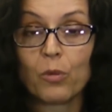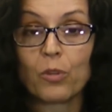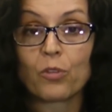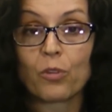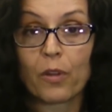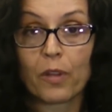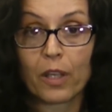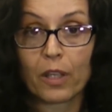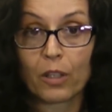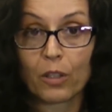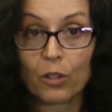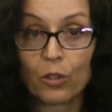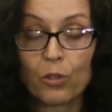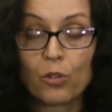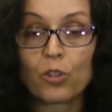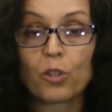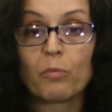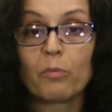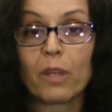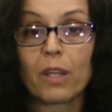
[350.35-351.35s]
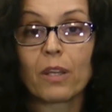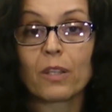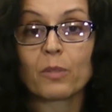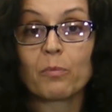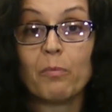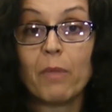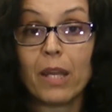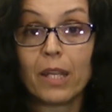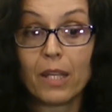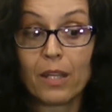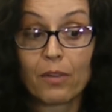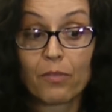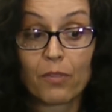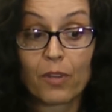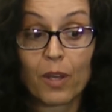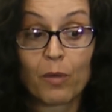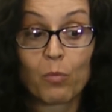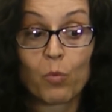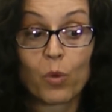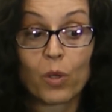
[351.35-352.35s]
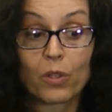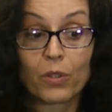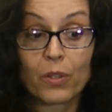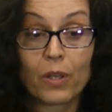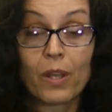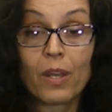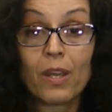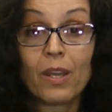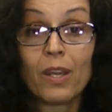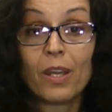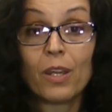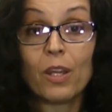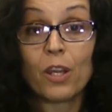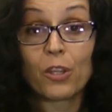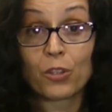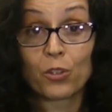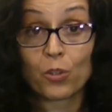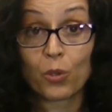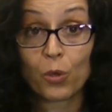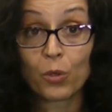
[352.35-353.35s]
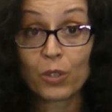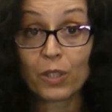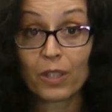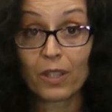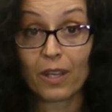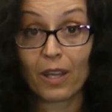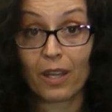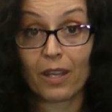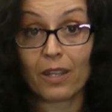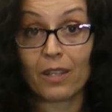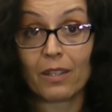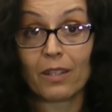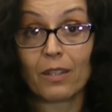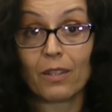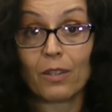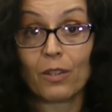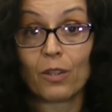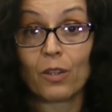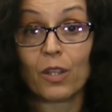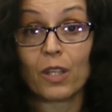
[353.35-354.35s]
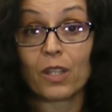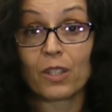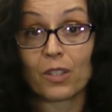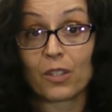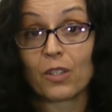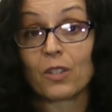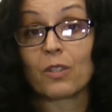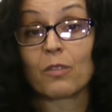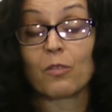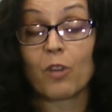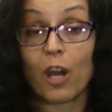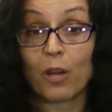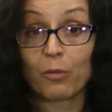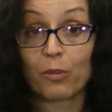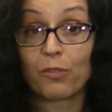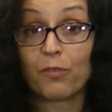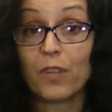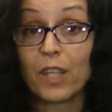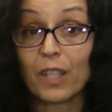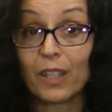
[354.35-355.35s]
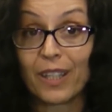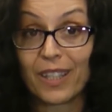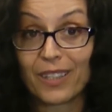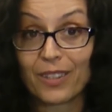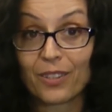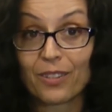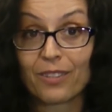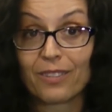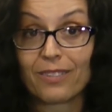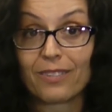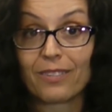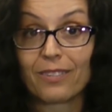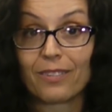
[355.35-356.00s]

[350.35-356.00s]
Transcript: would draw that conclusion, because many of them will associate the existence of God with feelings.